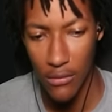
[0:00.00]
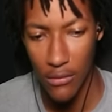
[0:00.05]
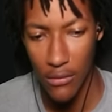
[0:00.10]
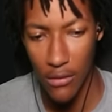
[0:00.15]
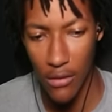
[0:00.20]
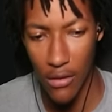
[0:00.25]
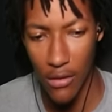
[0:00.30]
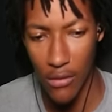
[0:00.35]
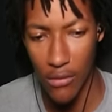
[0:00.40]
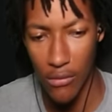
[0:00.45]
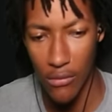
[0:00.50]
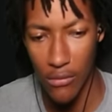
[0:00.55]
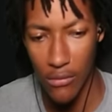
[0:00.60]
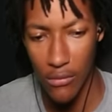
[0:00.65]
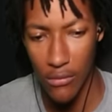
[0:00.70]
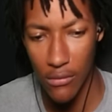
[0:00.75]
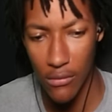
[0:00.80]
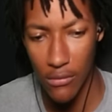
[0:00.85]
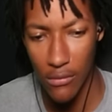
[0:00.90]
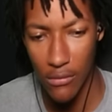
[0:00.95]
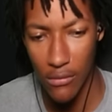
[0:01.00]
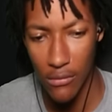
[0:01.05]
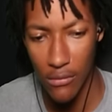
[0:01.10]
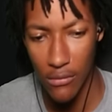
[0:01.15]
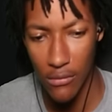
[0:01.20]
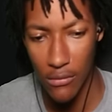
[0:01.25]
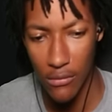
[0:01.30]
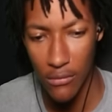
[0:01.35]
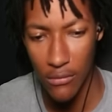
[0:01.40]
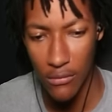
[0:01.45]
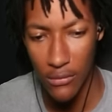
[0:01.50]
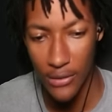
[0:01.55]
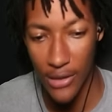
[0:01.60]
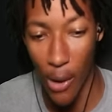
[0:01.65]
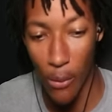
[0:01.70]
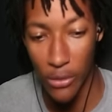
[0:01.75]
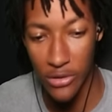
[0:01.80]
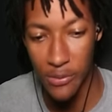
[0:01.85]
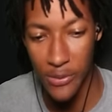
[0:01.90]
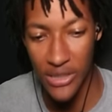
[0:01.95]
Oh,
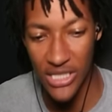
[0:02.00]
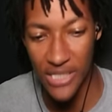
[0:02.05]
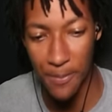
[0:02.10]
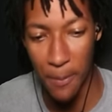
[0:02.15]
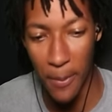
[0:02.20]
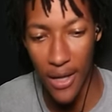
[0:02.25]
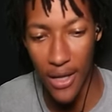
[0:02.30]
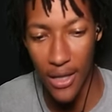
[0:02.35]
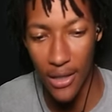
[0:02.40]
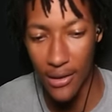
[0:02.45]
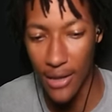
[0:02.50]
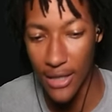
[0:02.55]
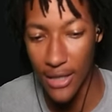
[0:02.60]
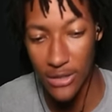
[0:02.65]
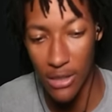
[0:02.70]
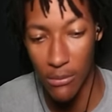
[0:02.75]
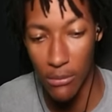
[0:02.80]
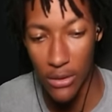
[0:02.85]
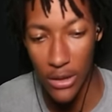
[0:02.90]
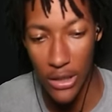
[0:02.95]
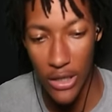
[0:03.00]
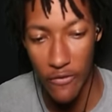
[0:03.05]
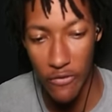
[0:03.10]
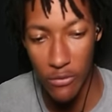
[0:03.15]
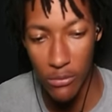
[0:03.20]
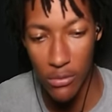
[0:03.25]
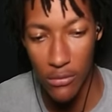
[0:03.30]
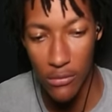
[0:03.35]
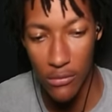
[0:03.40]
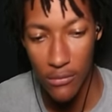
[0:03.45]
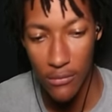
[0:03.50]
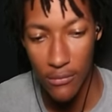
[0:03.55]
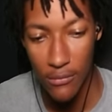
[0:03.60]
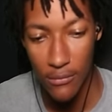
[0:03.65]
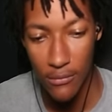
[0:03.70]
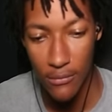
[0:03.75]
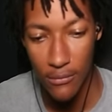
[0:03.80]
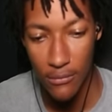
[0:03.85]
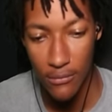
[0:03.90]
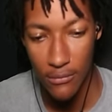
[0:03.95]
that was me speaking? That's unbelievable.
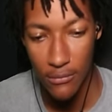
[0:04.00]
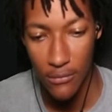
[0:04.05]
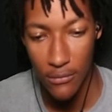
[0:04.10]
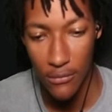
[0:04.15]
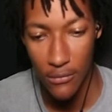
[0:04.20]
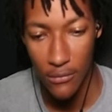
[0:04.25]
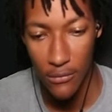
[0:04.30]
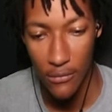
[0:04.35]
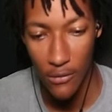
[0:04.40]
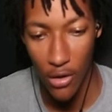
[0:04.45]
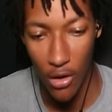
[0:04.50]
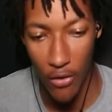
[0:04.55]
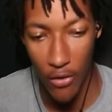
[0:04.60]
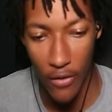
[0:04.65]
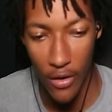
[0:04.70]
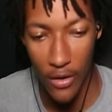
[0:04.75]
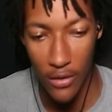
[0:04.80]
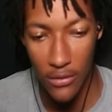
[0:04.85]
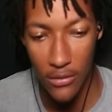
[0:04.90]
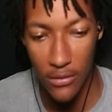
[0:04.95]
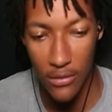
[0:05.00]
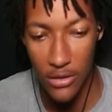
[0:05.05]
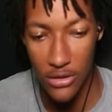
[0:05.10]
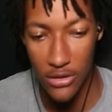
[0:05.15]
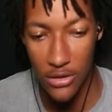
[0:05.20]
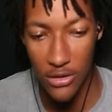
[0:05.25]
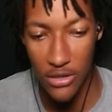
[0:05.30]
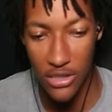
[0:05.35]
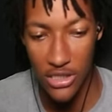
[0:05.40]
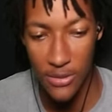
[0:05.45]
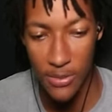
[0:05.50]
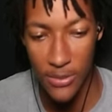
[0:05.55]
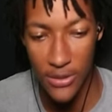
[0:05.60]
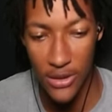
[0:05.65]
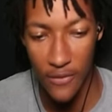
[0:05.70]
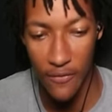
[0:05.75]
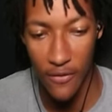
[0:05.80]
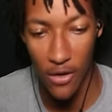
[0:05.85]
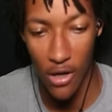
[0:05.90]
All right, there's nothing specific.